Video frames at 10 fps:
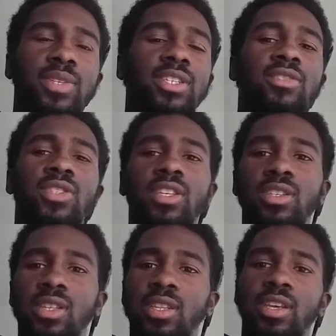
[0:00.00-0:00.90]
Because he's saying
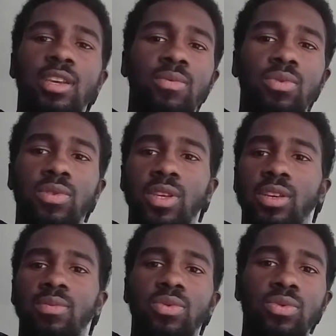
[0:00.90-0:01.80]
he's like the Hebrew of the
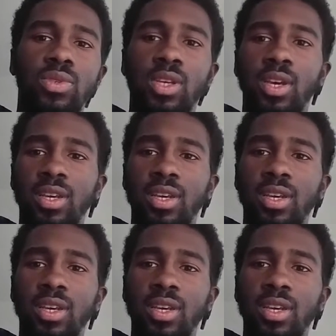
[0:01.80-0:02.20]
Hebrews.